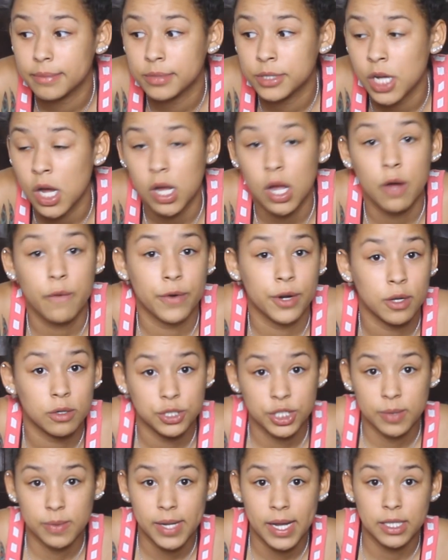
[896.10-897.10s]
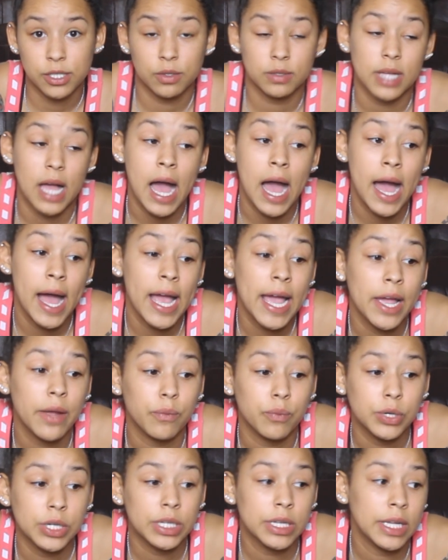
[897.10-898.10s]
don't go for no cheap tattoos. I
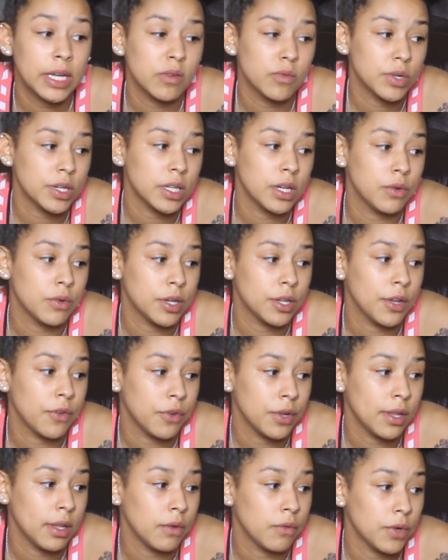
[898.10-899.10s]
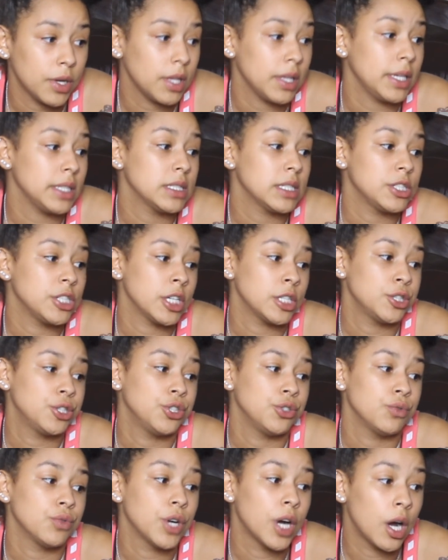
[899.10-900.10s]
really, really, really, really, really suggest
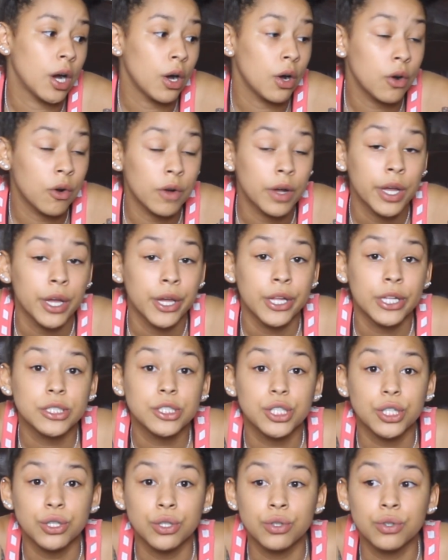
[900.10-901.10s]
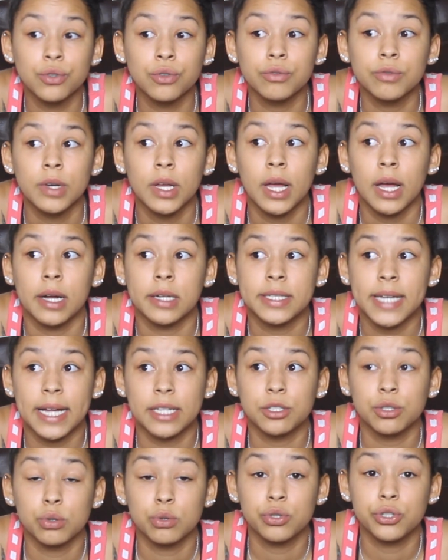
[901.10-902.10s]
you go to a
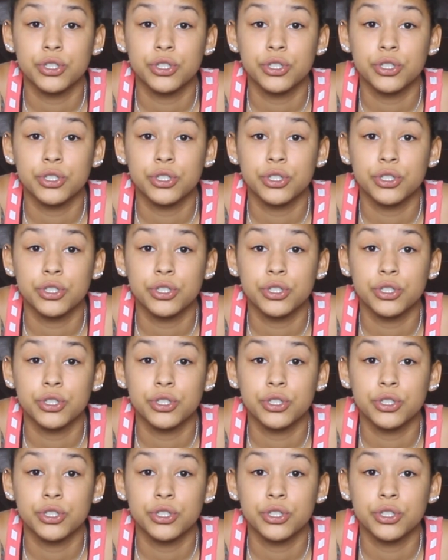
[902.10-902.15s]
tattoo